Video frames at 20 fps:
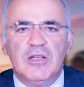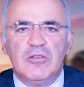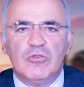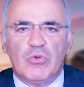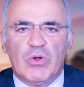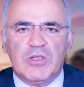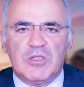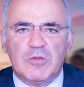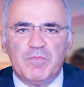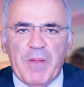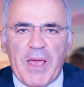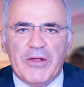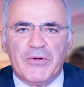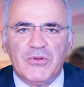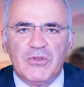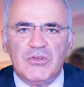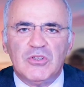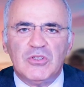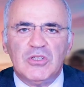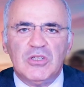
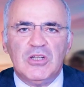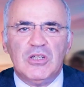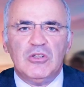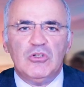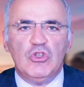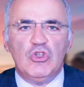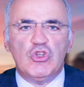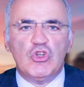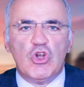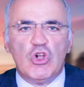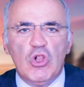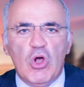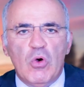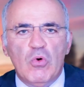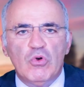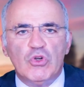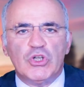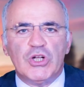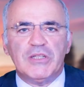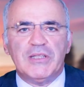Transparency,
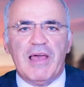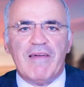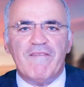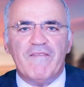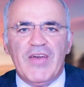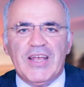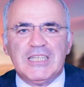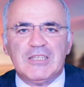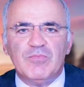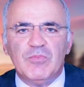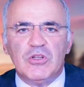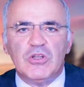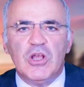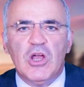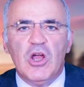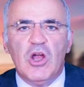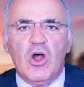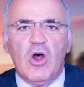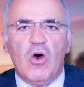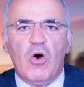disclosure, divestment,
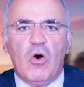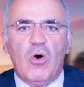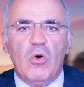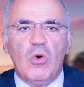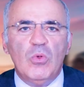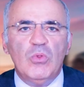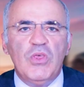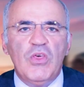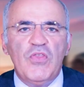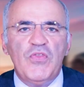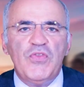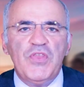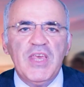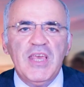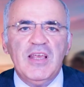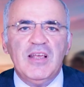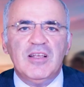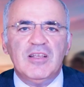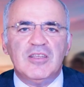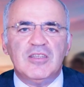all the
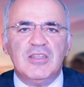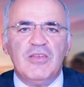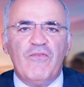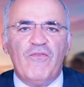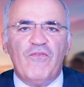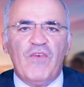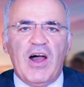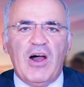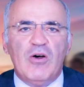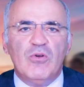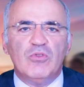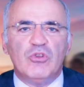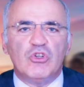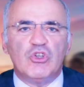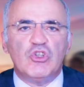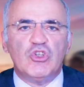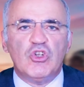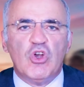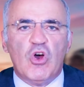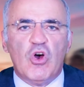things the
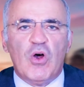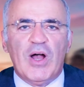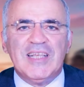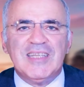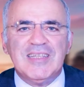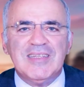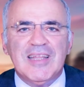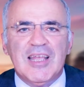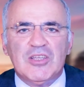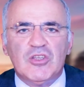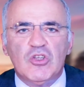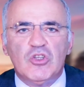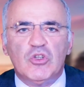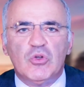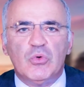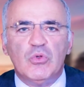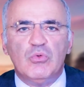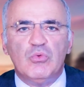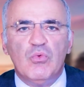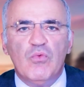founders saw as
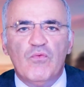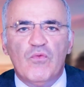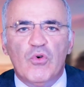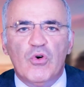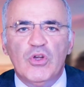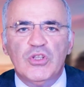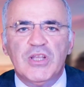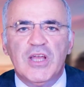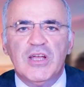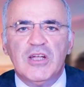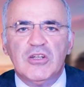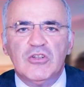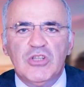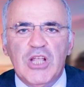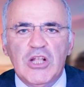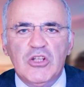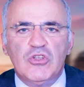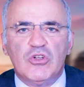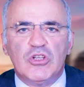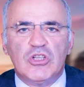necessary to avoid
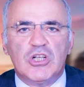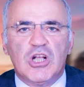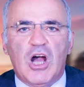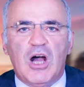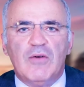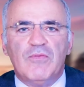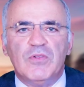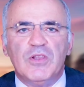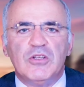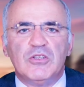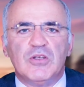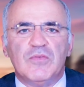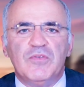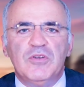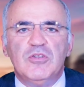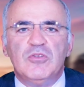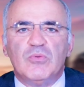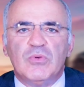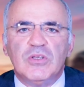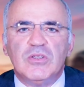dangerous conflicts of
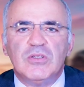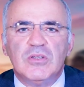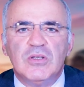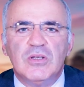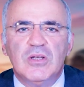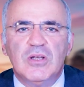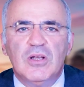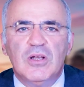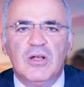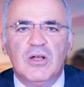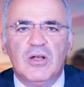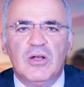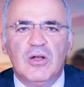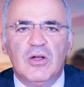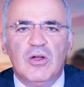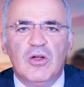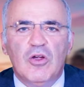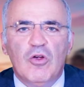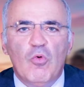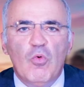interest.
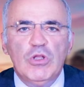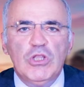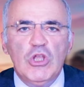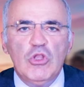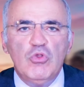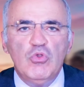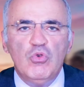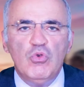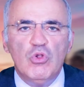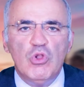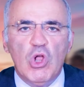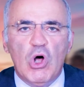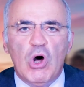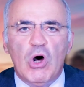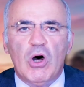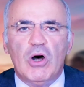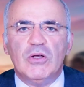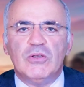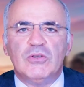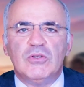We need new
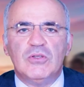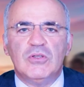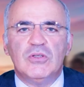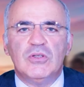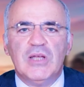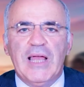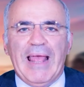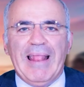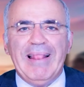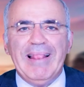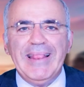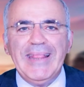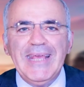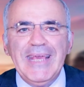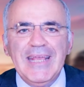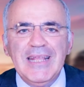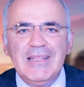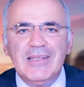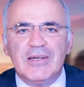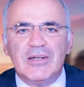laws and
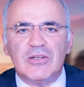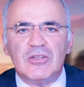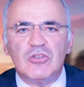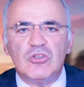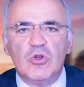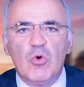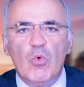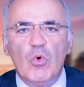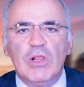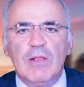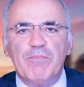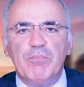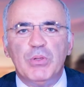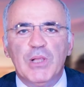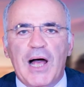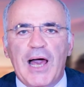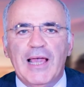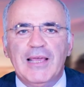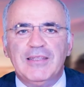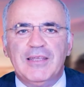leaders who will
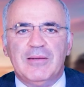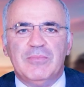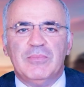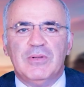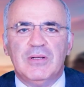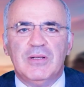apply them,